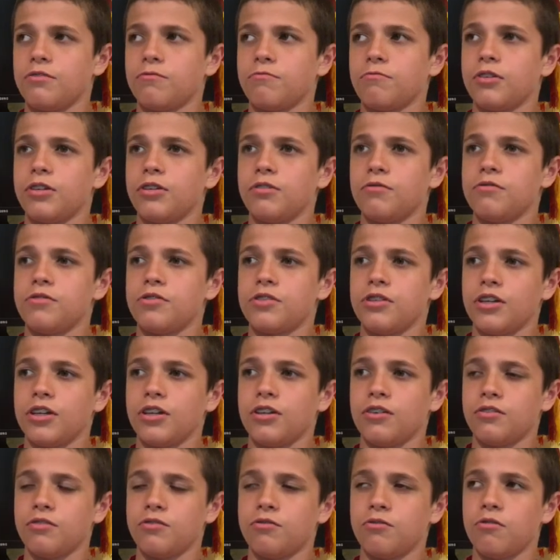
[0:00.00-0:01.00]
when you see
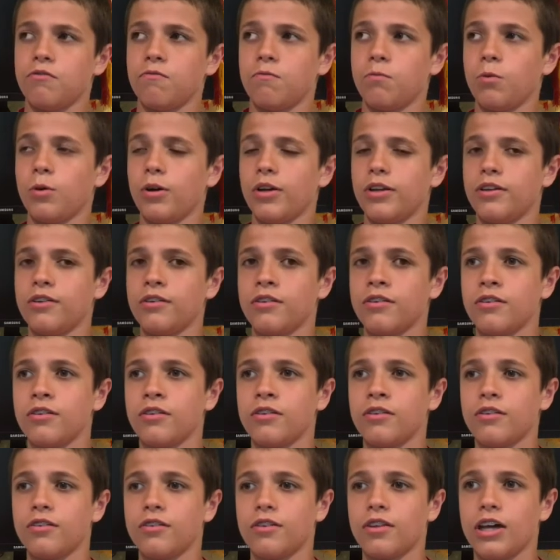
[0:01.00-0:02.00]
it to avoid
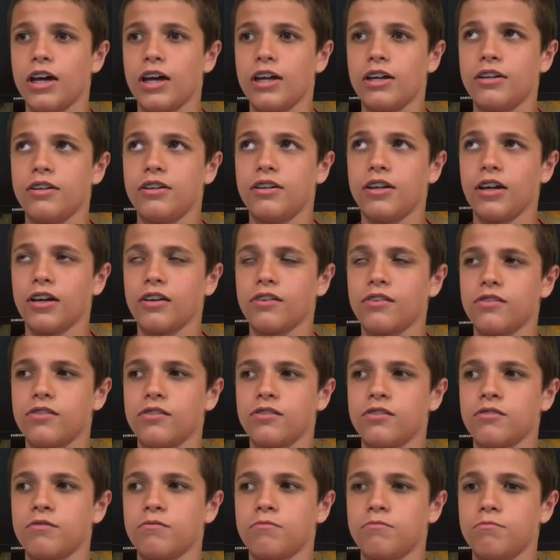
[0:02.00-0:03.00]
that
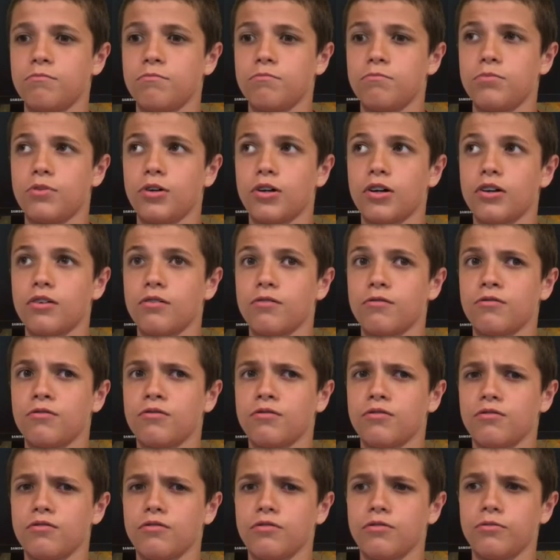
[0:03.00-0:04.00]
next book
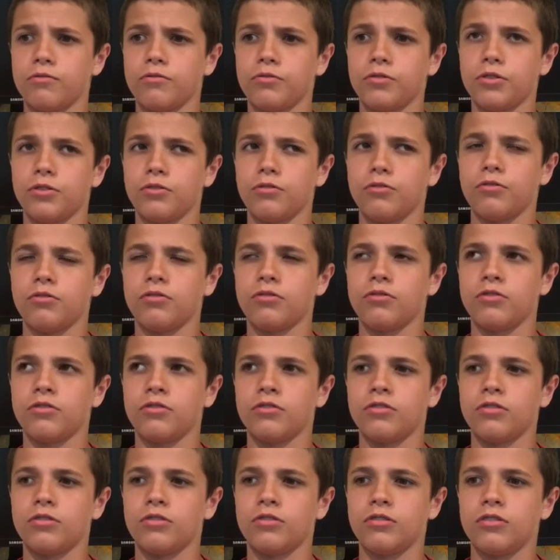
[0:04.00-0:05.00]
review.
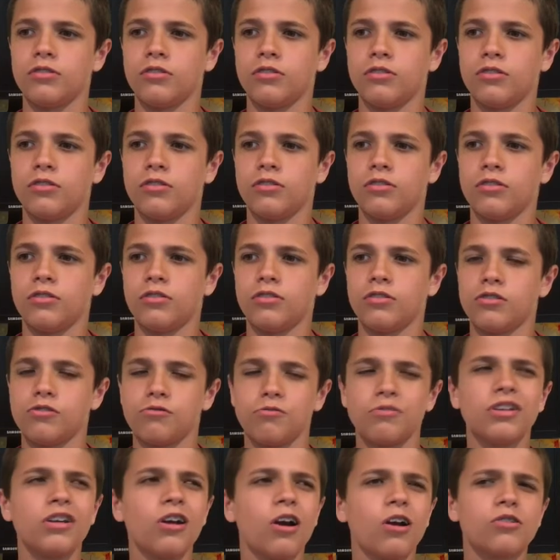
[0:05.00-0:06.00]

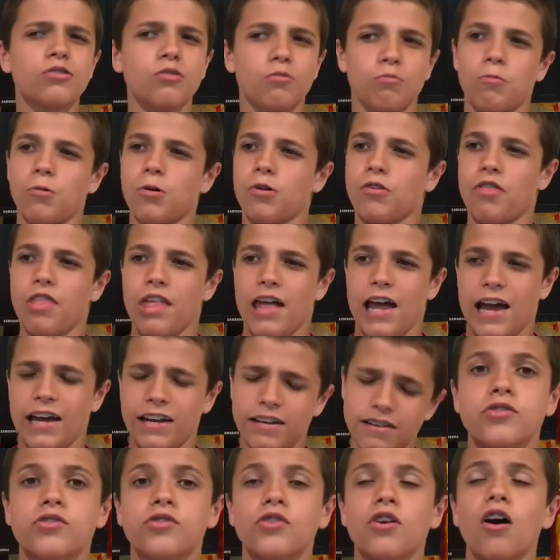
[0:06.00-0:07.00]
It's really hard to word
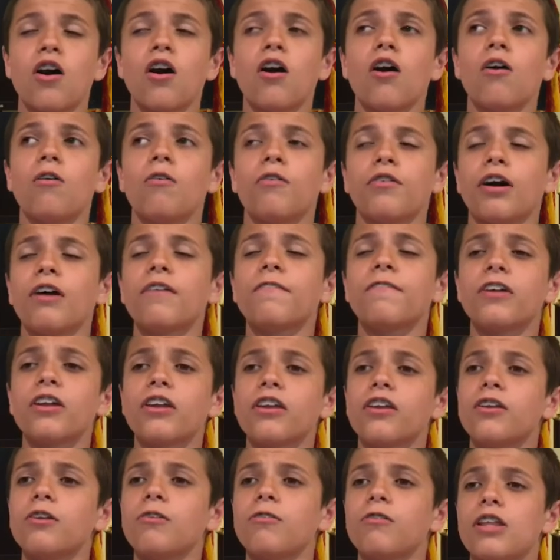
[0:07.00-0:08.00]
that. So without
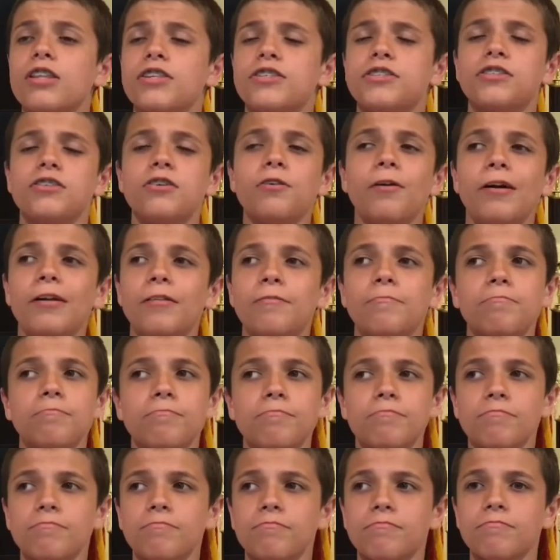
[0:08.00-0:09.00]
further ado, let's do it.
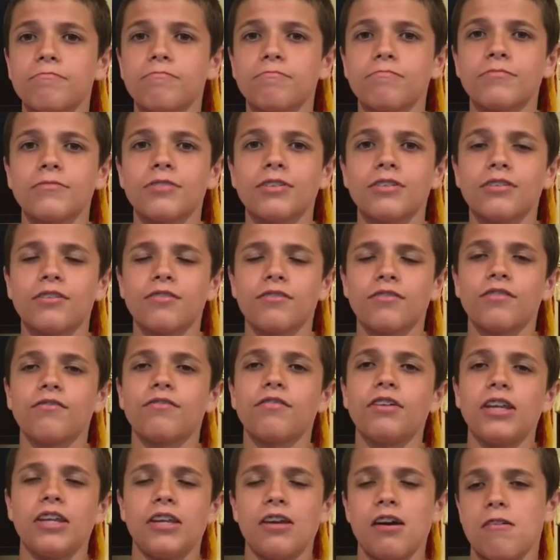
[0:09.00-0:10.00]
The
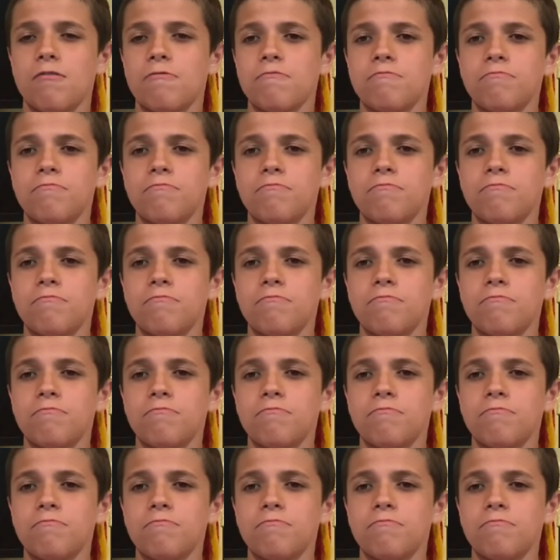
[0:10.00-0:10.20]
video.